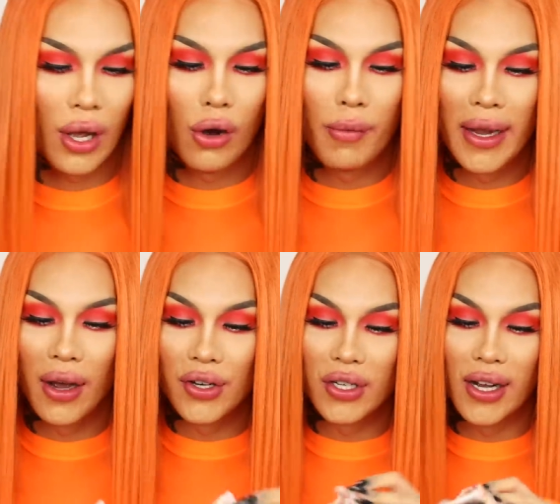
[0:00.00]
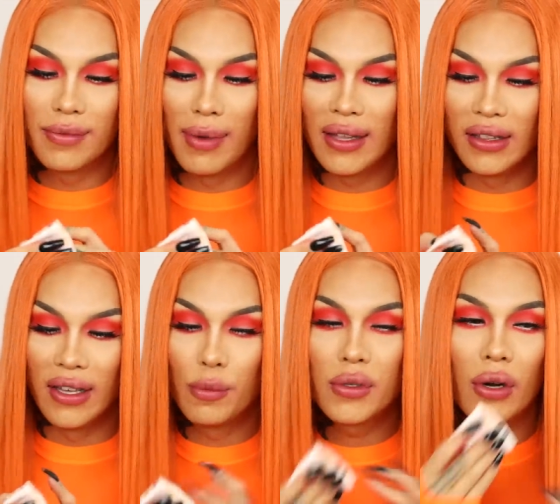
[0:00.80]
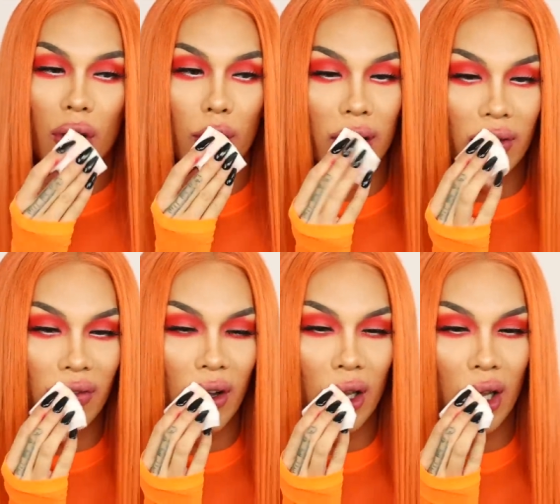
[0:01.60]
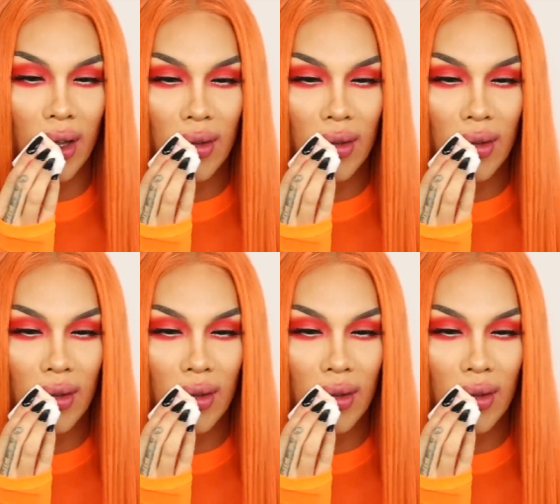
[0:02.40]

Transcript: Oh my god, you guys, my lips are about to fall off.